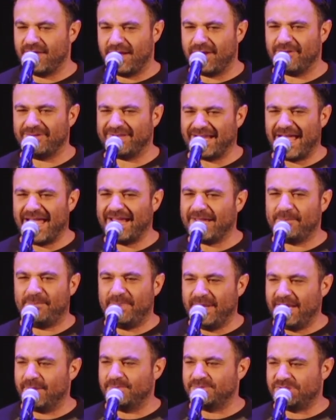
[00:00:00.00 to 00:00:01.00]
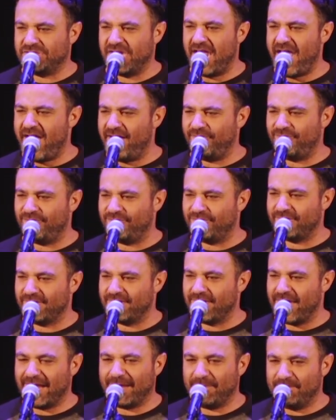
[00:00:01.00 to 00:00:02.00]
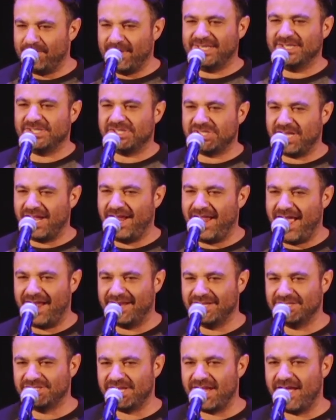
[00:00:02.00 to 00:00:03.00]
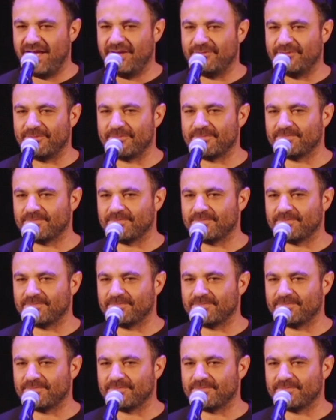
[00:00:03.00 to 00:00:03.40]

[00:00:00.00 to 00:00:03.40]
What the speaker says: And I was like, I could beat up Jeff. I could beat the shit out of Jeff.